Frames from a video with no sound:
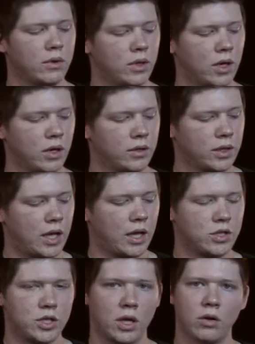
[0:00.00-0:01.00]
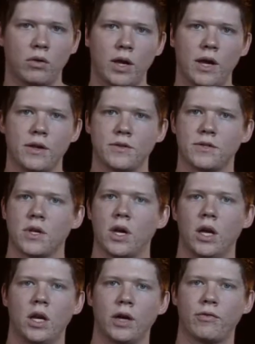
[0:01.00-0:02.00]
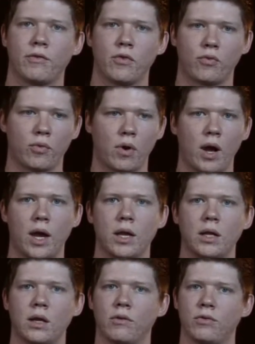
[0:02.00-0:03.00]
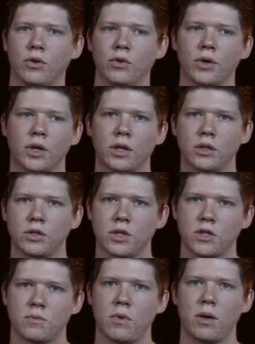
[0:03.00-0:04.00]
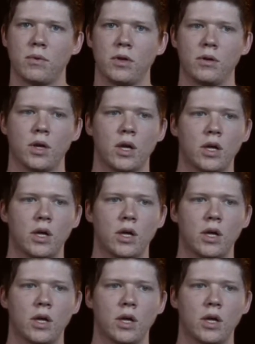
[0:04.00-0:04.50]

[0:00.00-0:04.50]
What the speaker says: The gain channel has enough of a variety if you're looking to just maybe